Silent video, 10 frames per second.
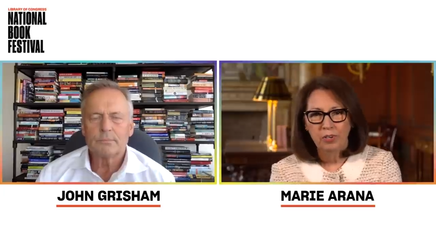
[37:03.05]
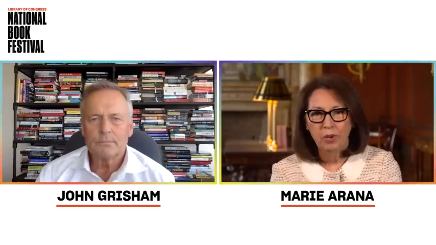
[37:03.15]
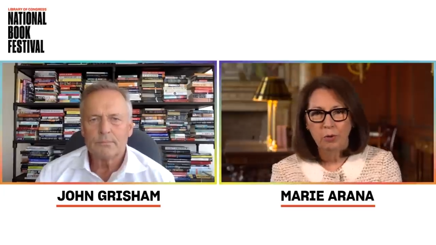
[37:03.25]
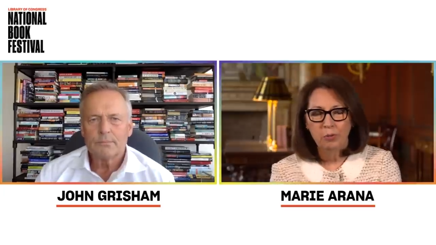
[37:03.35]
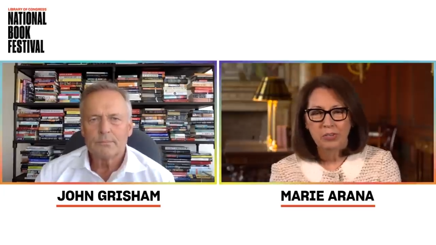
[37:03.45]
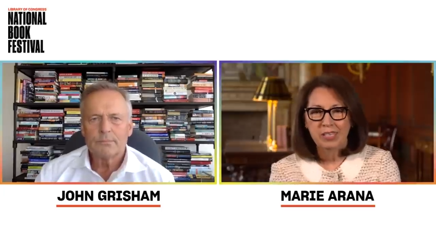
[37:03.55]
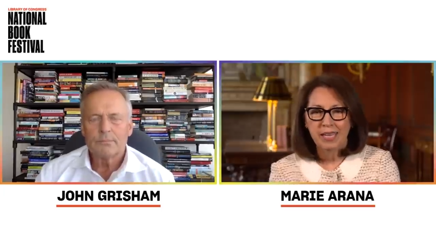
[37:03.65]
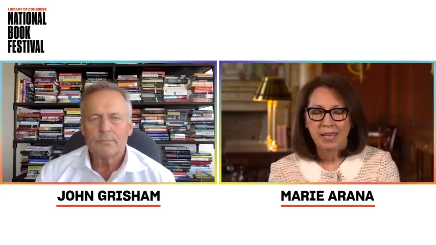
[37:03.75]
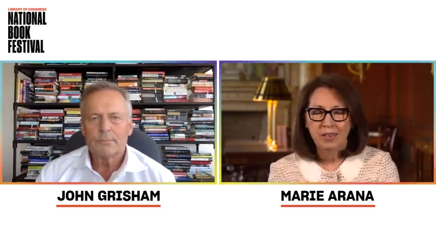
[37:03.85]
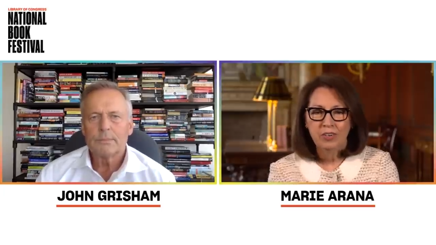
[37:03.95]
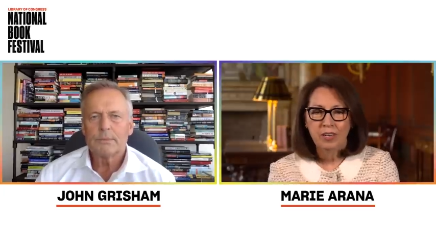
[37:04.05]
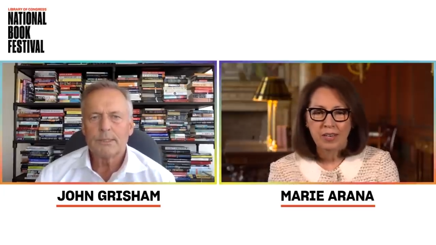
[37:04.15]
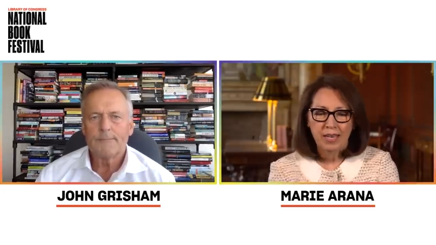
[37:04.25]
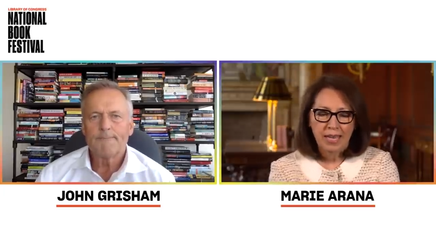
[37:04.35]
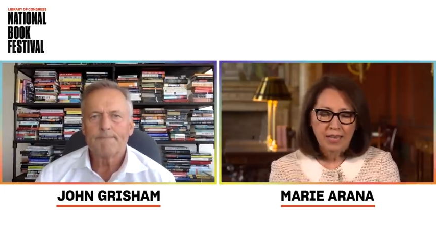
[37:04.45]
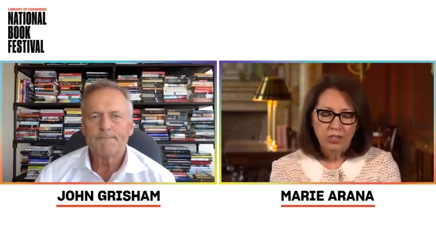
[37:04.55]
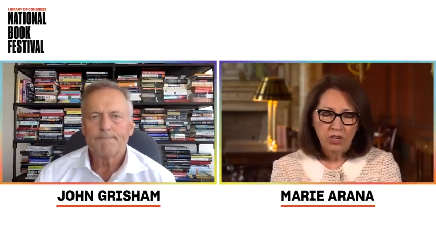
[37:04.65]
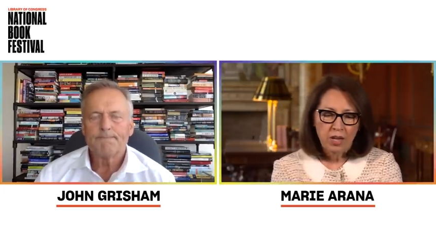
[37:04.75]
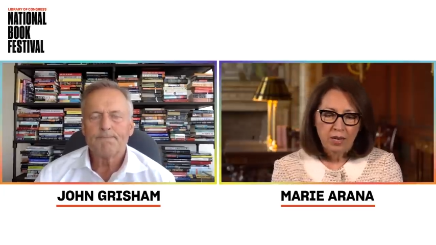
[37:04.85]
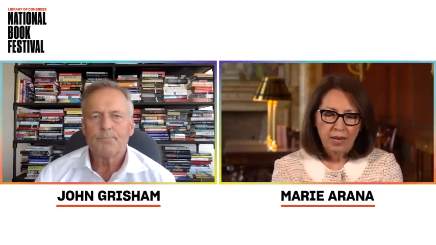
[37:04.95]
Speaker 1: note to end on. And
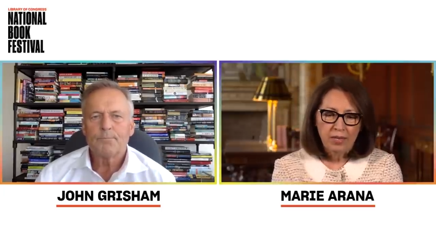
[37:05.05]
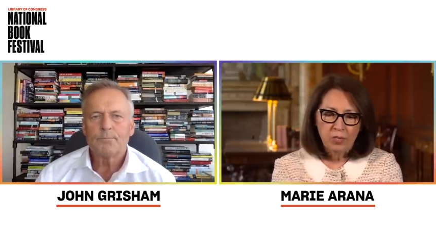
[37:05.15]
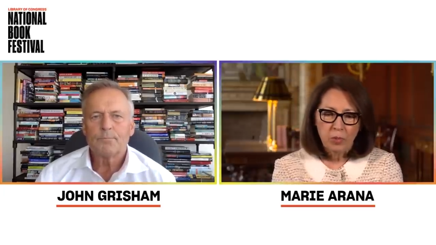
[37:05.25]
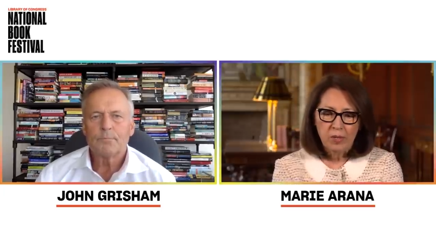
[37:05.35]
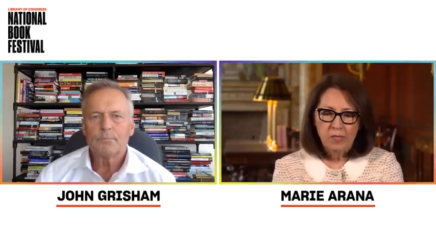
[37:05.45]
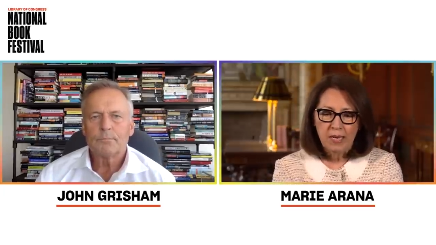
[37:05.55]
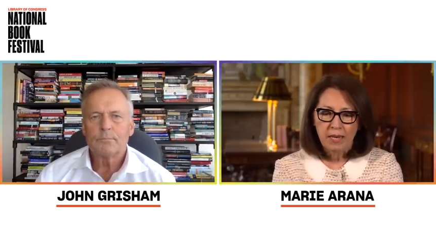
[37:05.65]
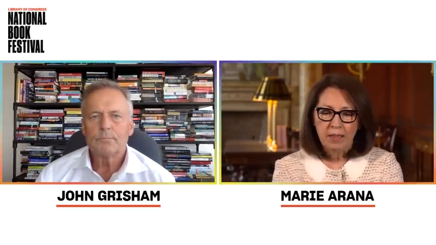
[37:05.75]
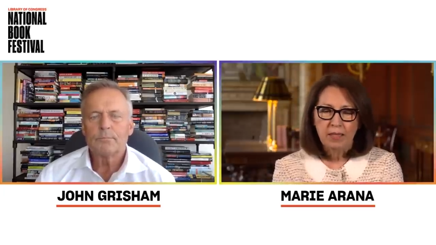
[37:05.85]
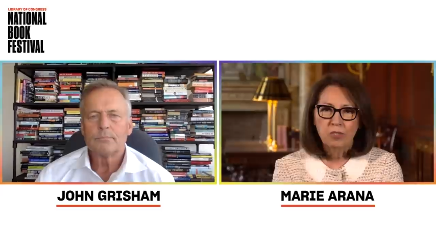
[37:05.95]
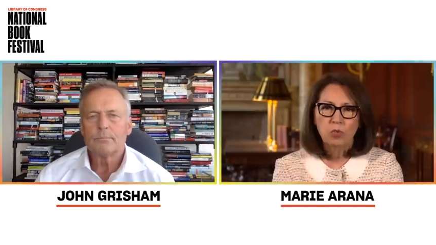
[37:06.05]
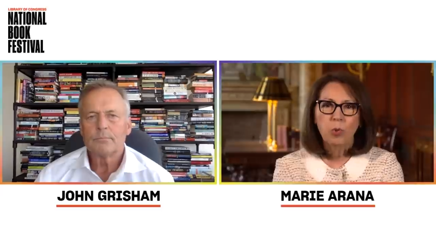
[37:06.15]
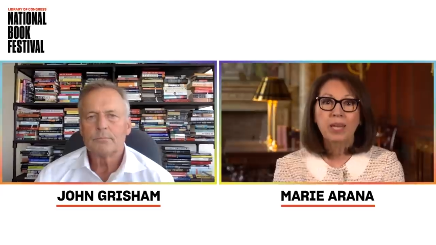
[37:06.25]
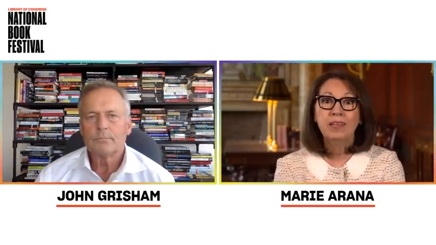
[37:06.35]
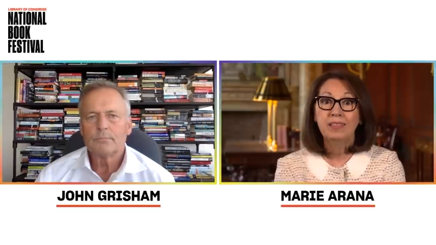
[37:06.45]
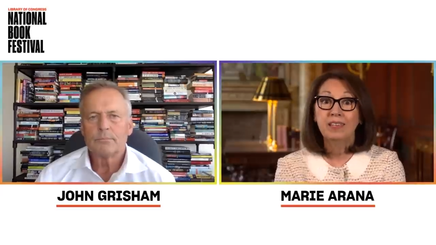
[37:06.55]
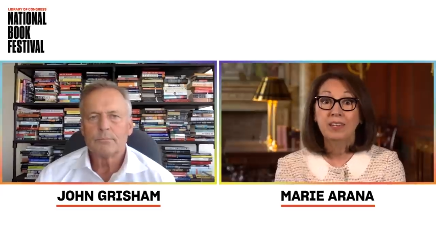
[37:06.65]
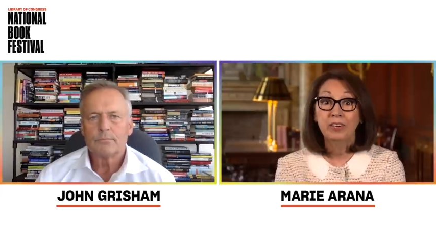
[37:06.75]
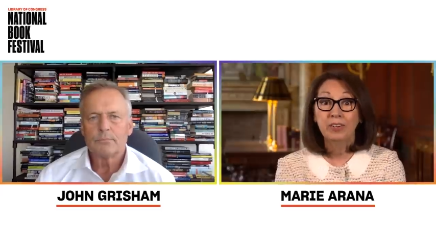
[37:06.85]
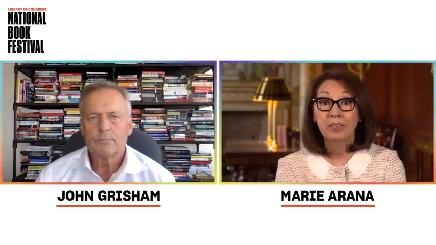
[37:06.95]
John, I just want to say in this 20th
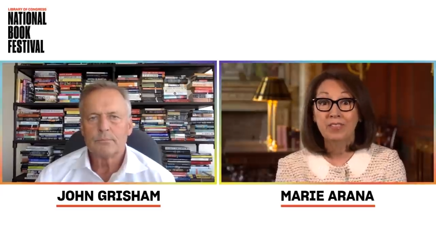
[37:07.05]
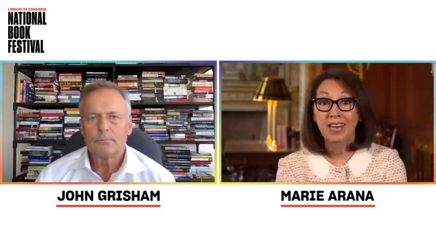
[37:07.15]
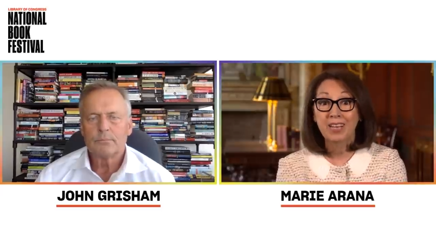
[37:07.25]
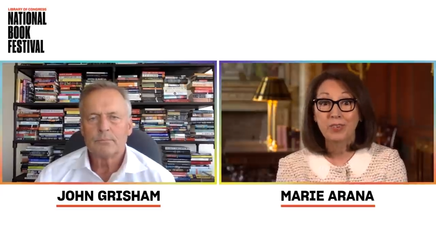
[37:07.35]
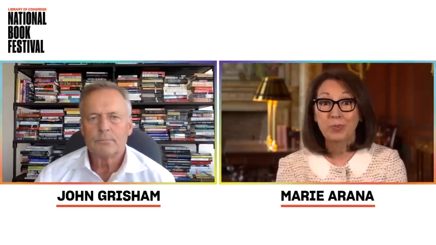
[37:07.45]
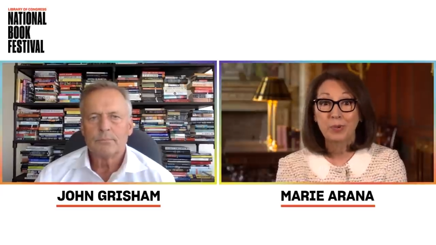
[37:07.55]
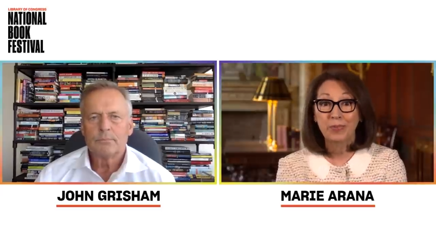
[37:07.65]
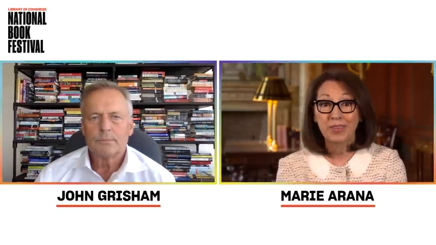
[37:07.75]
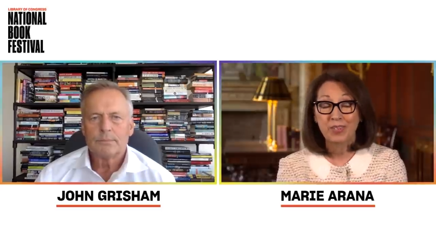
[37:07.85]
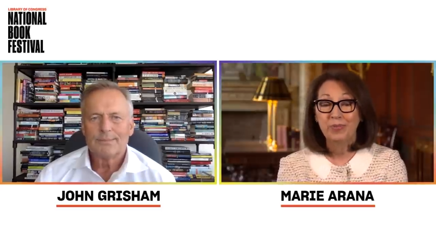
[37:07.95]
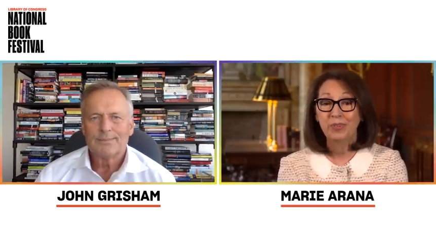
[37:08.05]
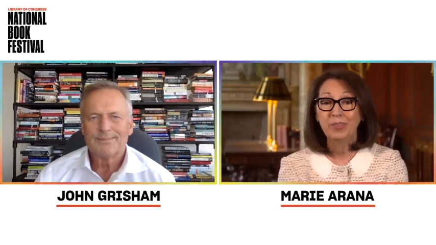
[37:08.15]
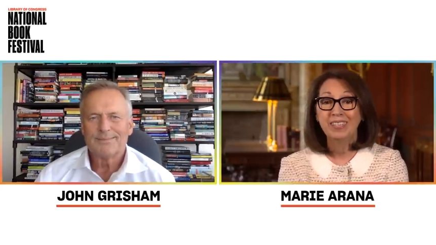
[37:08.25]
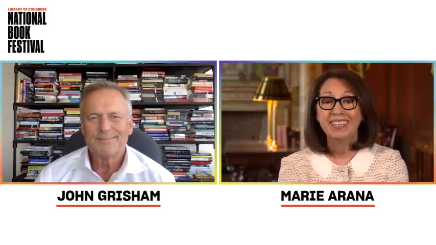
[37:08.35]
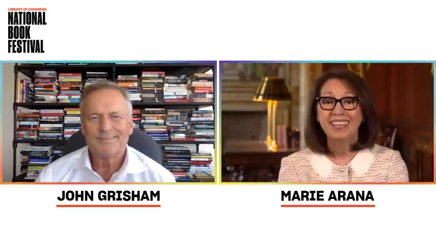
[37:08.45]
year of the National Book Festival,